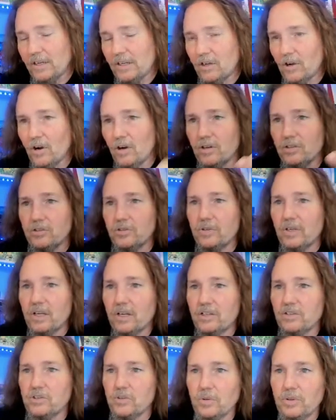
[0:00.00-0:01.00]
cards you get
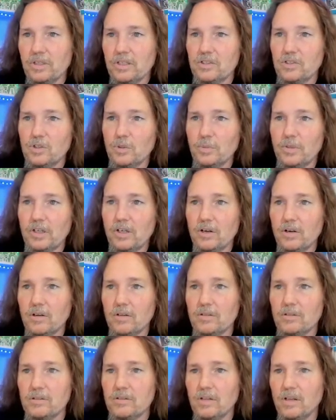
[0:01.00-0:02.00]
because you only get so many
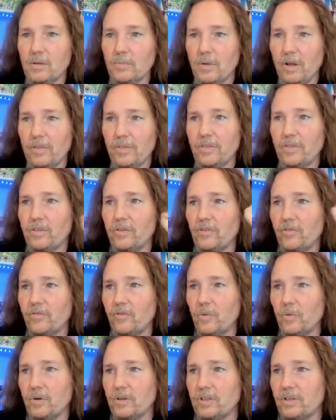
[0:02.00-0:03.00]
cards a month
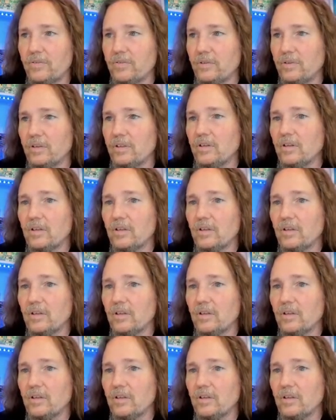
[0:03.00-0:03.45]
for different